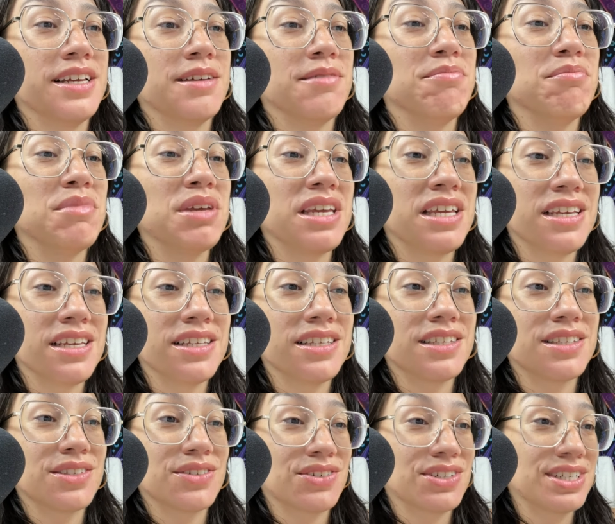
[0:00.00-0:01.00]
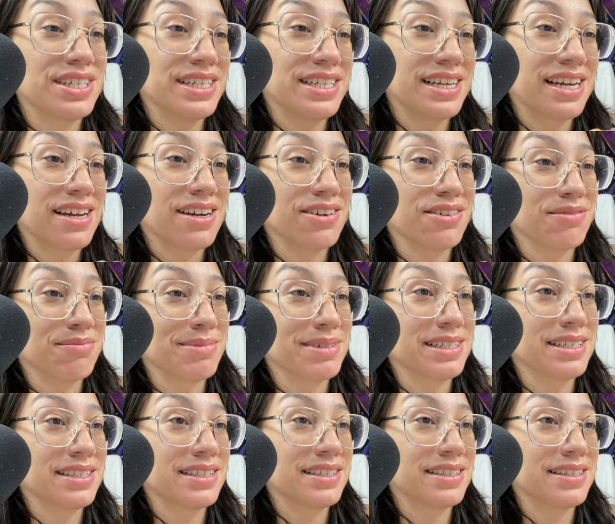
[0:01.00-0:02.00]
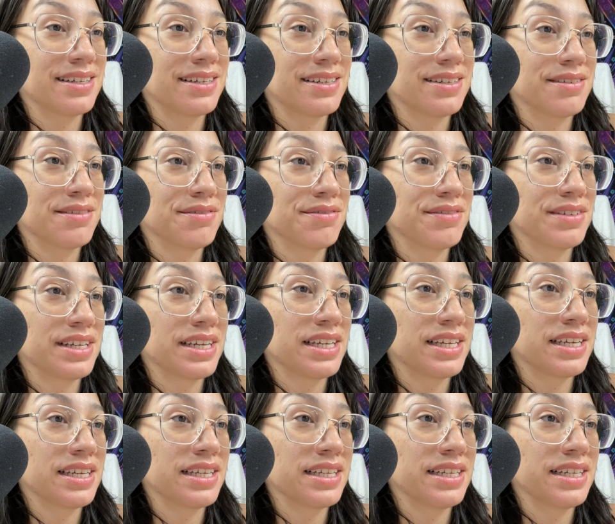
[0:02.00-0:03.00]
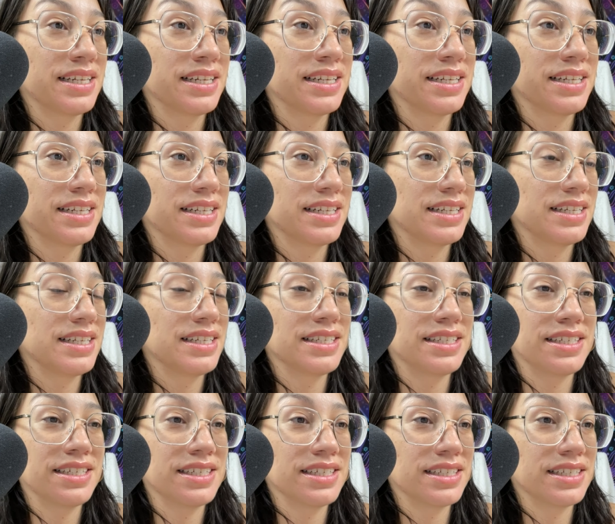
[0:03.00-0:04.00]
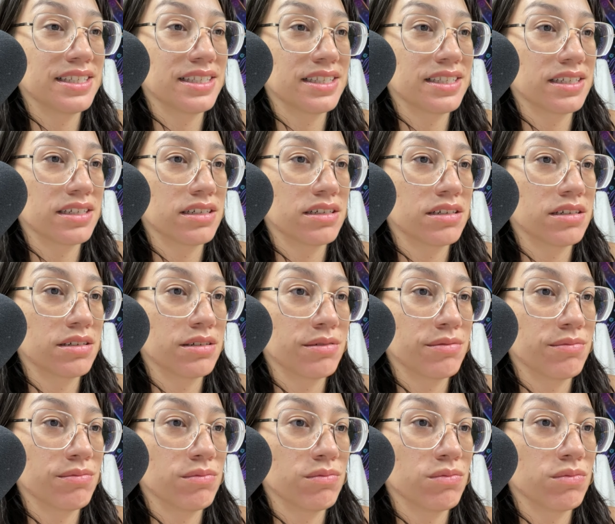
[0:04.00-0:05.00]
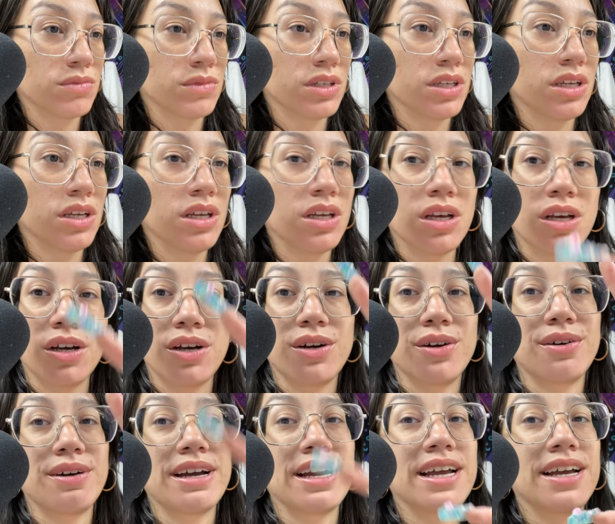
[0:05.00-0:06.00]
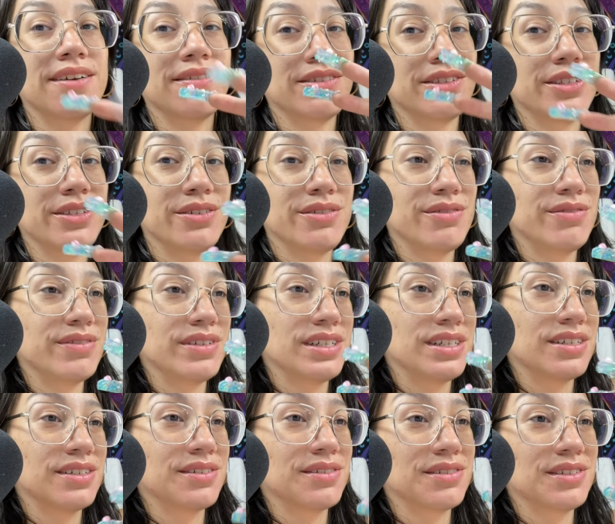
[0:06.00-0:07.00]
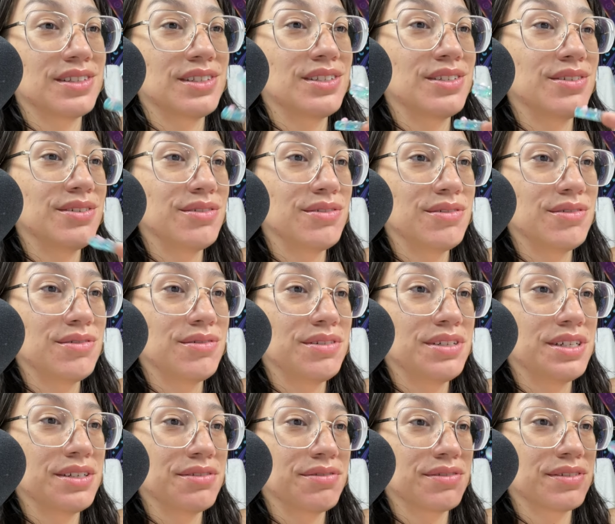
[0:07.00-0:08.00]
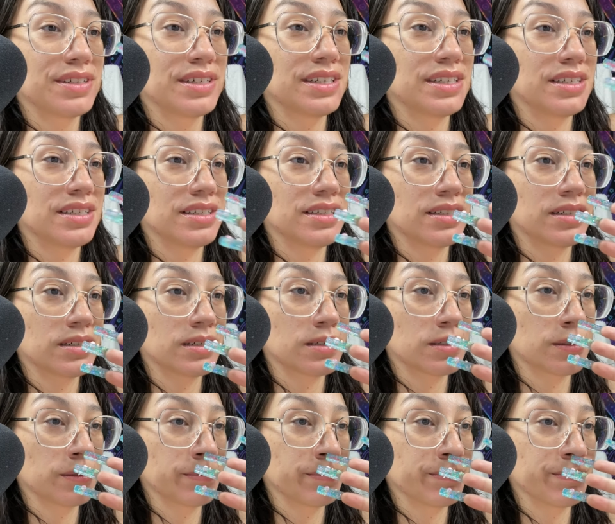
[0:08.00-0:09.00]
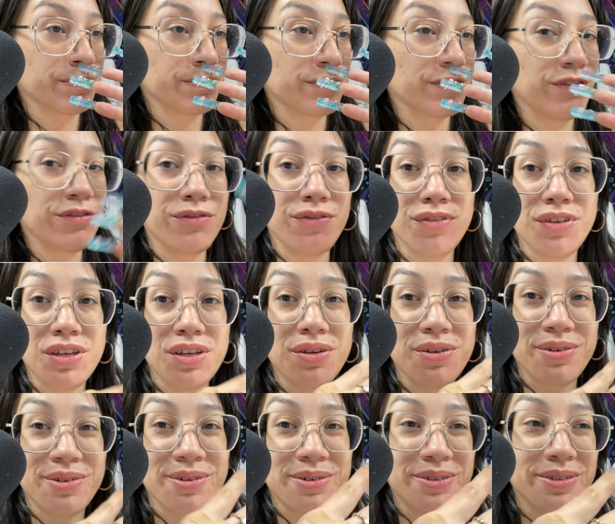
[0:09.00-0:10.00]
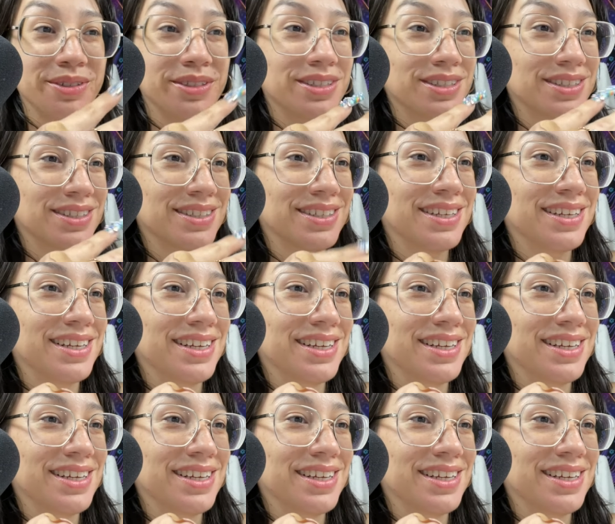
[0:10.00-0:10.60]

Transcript: me sorting out my stuff and it's just um oh I have two video two different um views